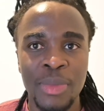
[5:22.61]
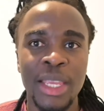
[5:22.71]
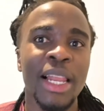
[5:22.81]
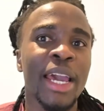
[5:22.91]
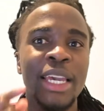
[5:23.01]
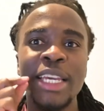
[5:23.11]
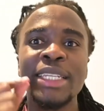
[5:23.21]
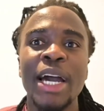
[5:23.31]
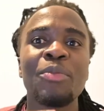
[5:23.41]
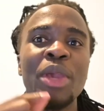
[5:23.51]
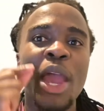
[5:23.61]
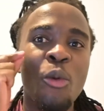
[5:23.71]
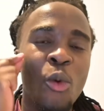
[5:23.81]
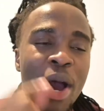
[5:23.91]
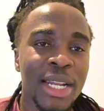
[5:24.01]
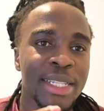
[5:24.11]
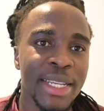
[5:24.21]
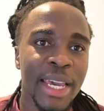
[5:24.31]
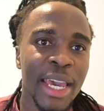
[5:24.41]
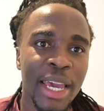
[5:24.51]
Like, it can be a 1
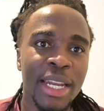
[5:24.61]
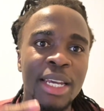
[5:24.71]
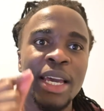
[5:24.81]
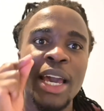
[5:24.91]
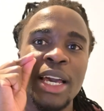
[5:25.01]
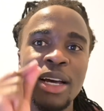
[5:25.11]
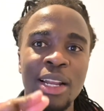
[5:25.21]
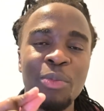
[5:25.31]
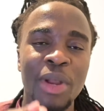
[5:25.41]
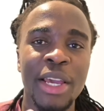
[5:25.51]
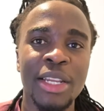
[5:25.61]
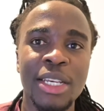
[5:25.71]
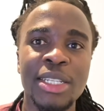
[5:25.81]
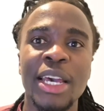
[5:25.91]
second clip like this,